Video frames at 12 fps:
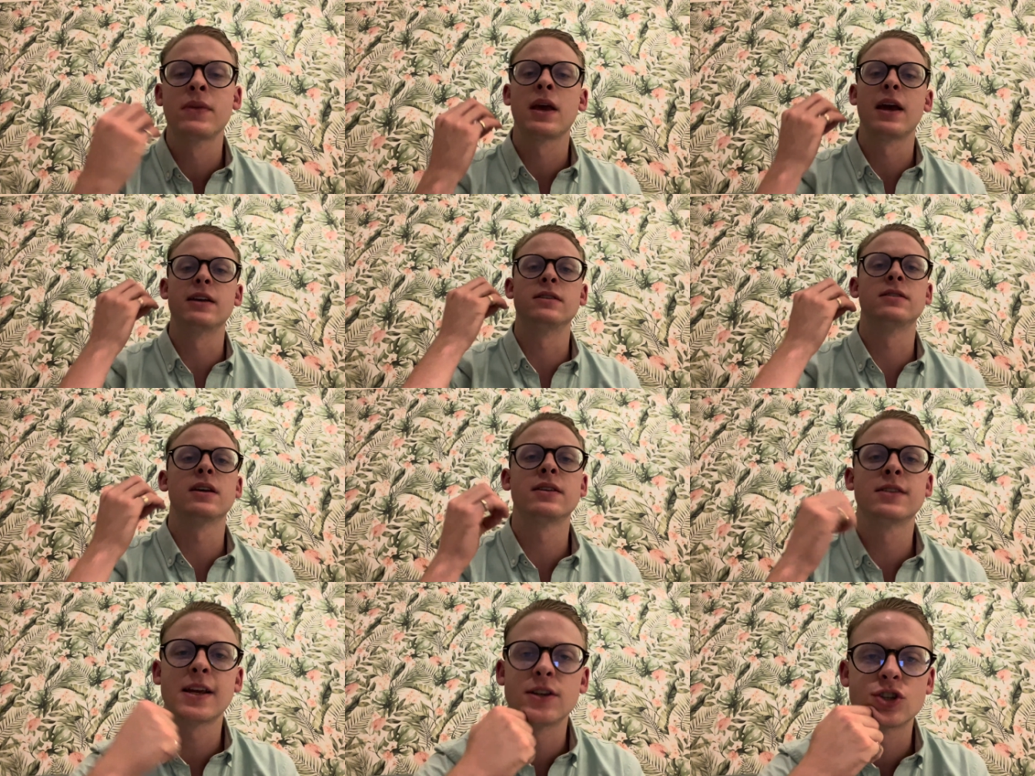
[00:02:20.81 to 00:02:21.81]
is
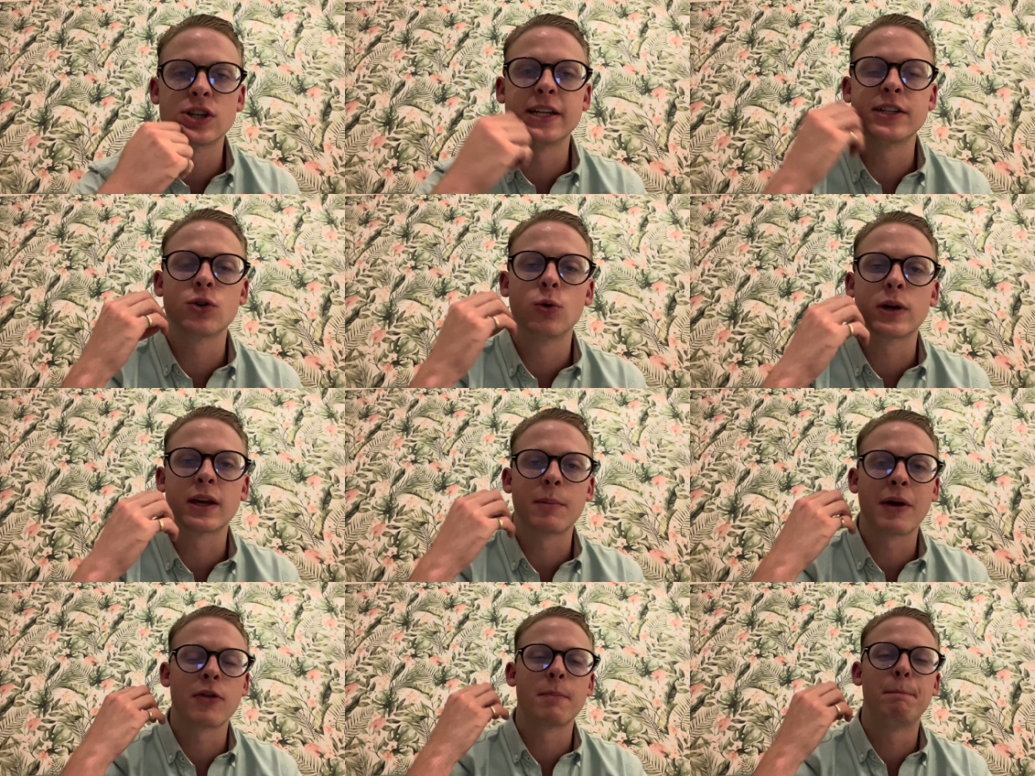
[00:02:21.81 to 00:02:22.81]
essentially talking
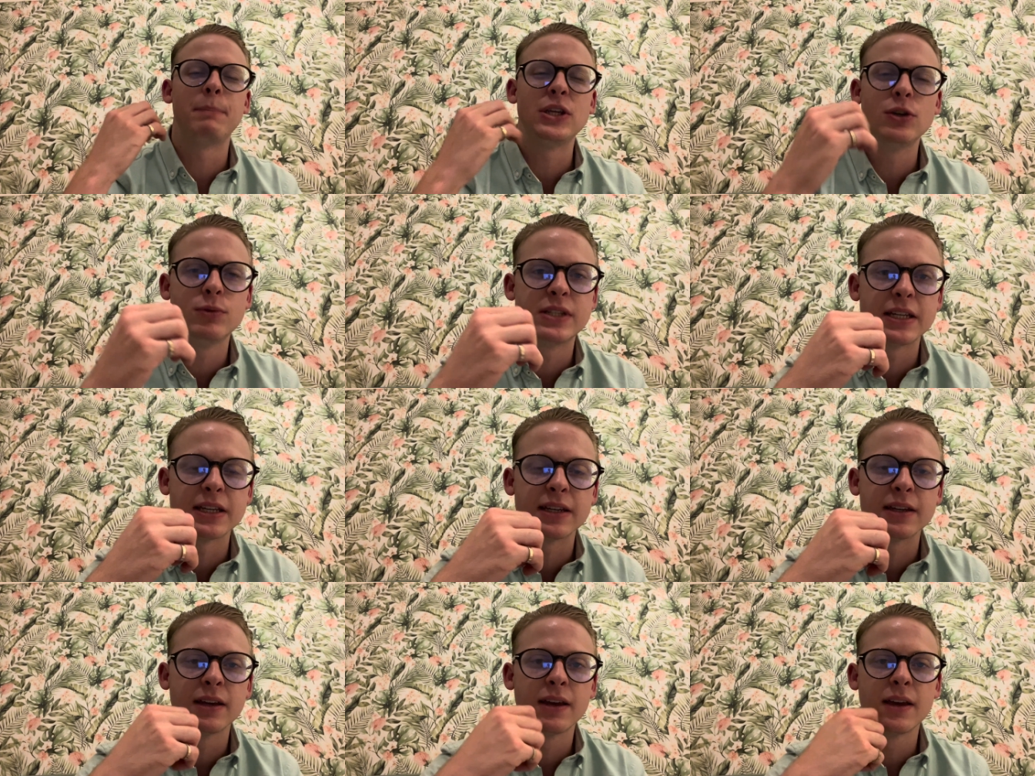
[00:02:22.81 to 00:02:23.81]
about the beauty